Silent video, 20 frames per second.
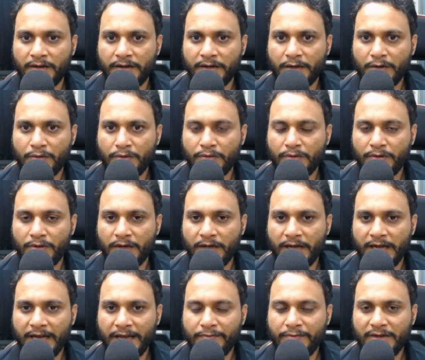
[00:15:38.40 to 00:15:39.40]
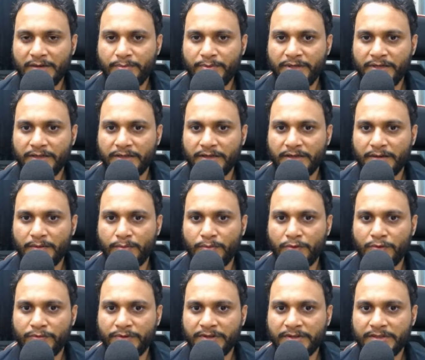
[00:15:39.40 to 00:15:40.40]
Now I will be
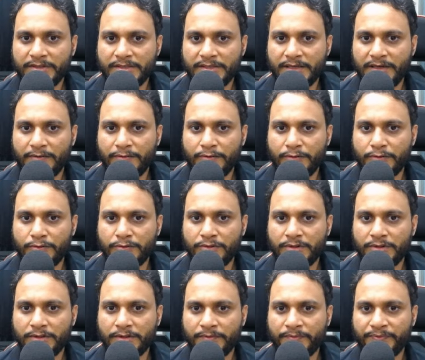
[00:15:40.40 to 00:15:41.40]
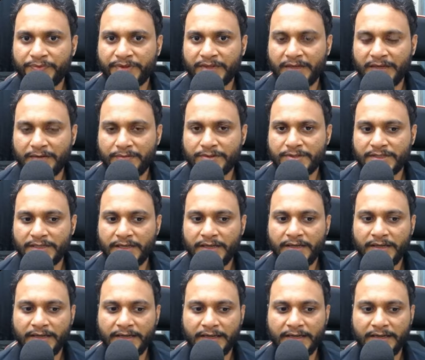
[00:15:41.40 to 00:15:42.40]
moving this left to the left
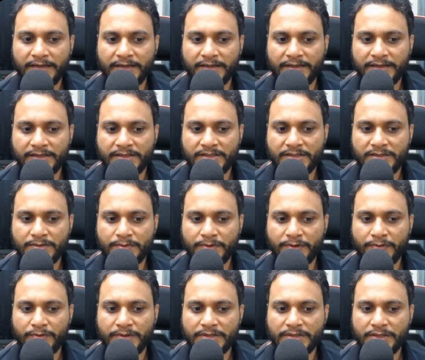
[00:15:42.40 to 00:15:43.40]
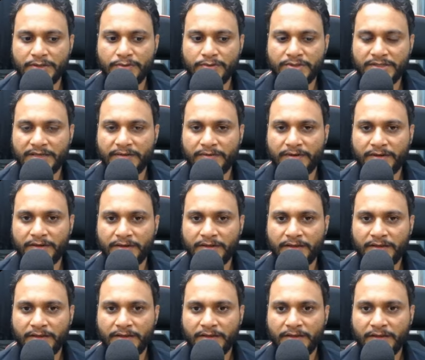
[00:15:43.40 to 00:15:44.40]
side and decrease its frequency to 7.
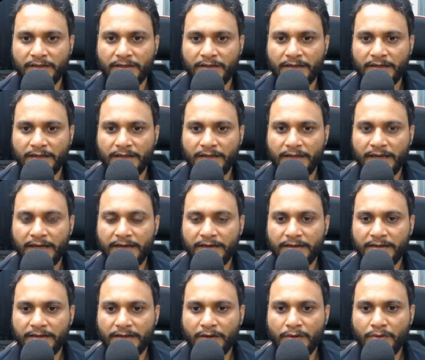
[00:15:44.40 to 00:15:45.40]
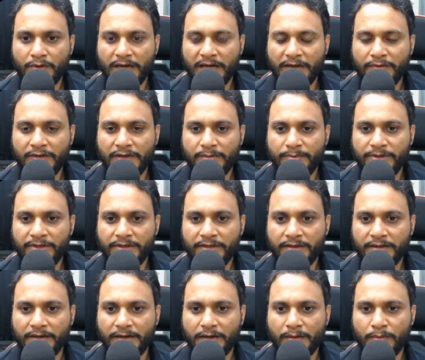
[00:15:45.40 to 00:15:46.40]
And now I will
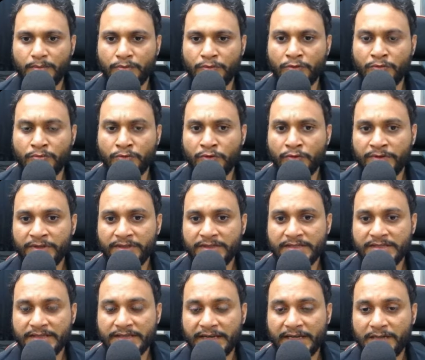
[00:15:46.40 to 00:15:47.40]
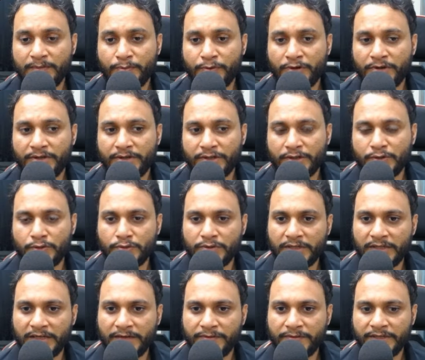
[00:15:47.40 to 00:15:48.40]
be moving this right pointer to
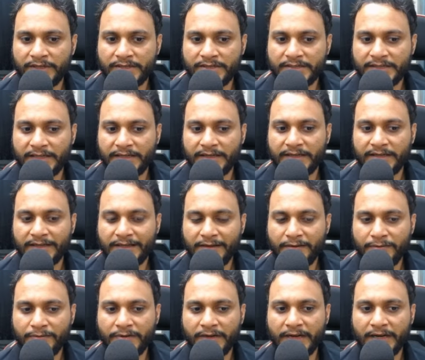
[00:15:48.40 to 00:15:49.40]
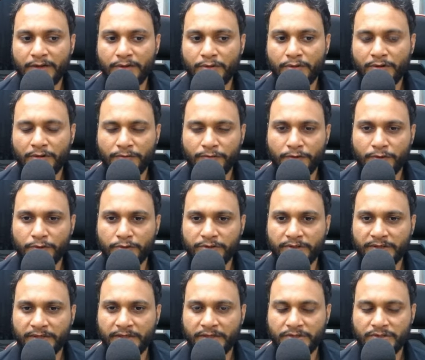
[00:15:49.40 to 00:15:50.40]
the left hand side if I do not follow
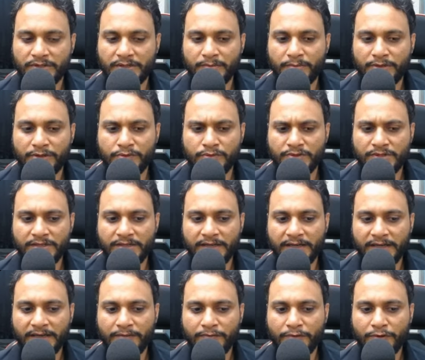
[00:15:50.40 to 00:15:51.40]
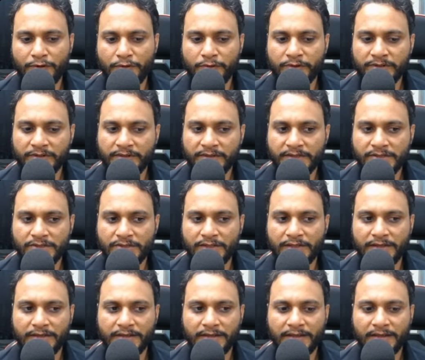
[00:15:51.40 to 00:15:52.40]
the constraint. But you see that I am following the
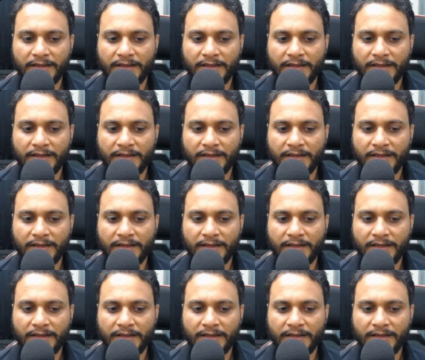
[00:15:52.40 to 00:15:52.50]
constraint.